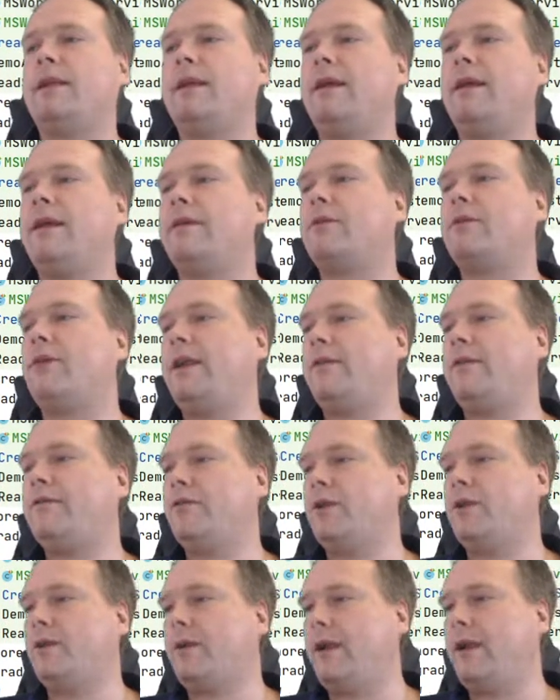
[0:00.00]
Then I create a
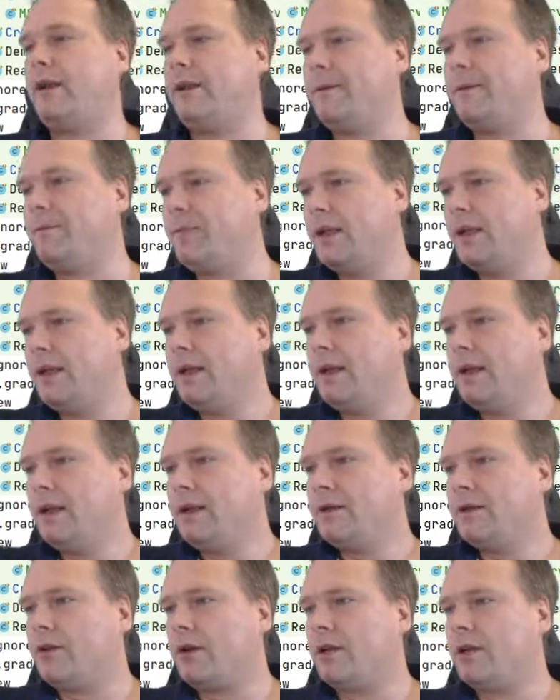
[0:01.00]
footer right here,
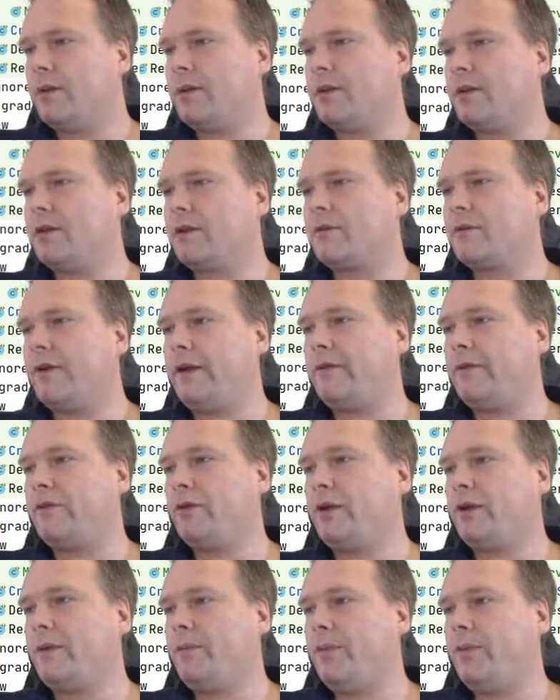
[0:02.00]
document.create
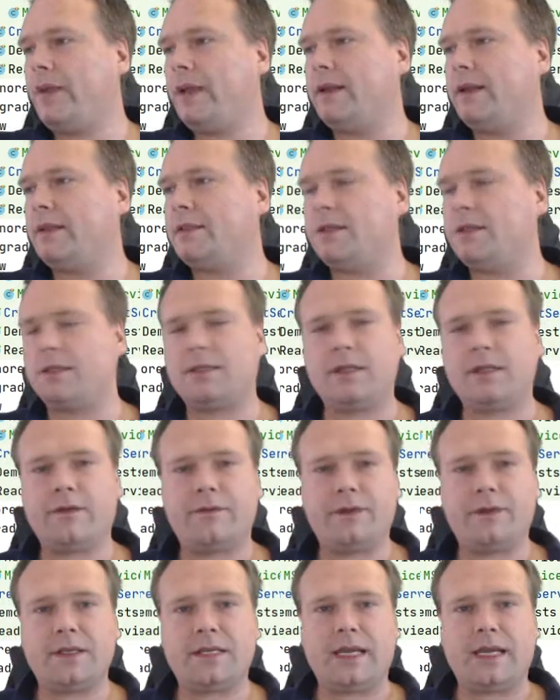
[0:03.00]
footer, and it's just
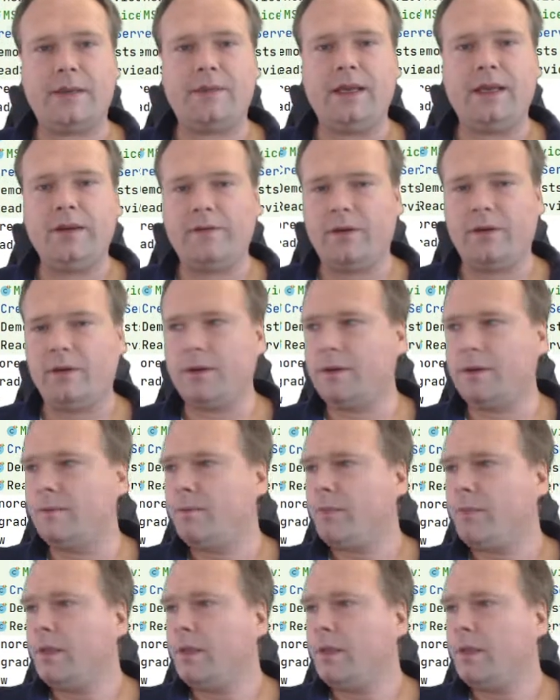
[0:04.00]
of the type default.